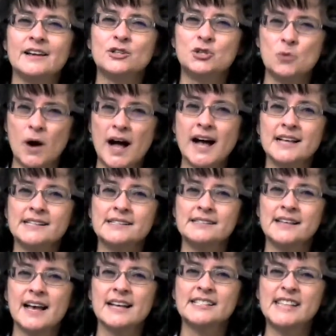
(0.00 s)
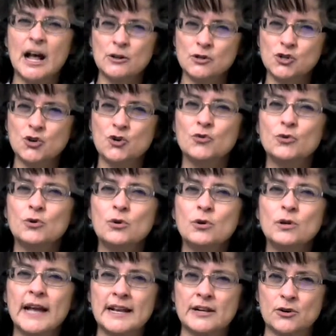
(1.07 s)
to us Sounds
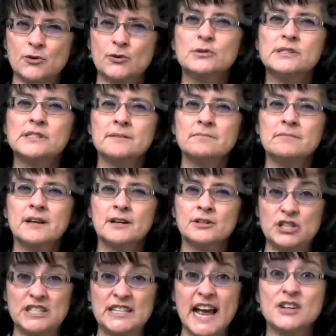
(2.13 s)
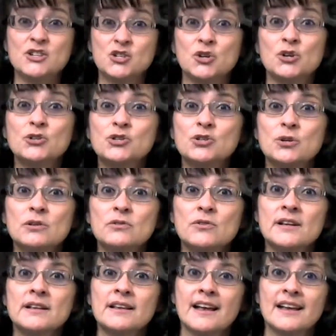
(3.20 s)
cruel and gruesome to dash your
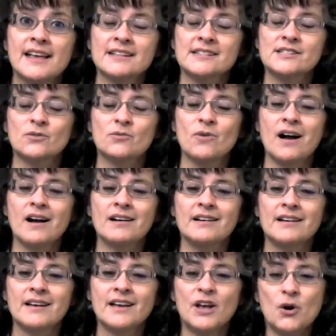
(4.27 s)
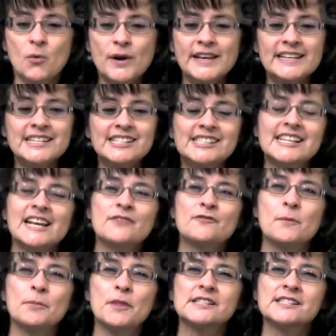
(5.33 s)
children against the rock? We need to see it
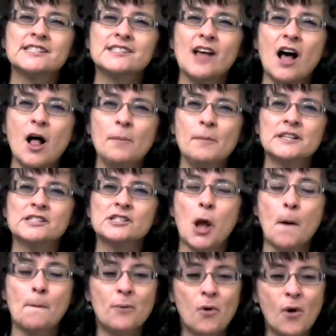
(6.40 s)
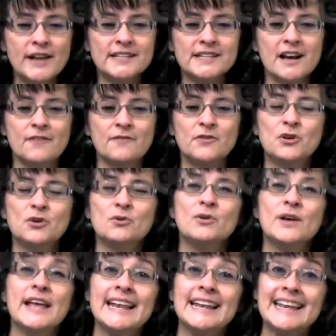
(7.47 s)
from the psalmist's point of
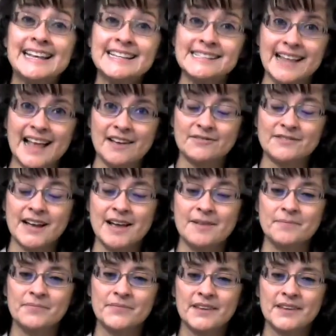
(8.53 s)
view in his lifetime.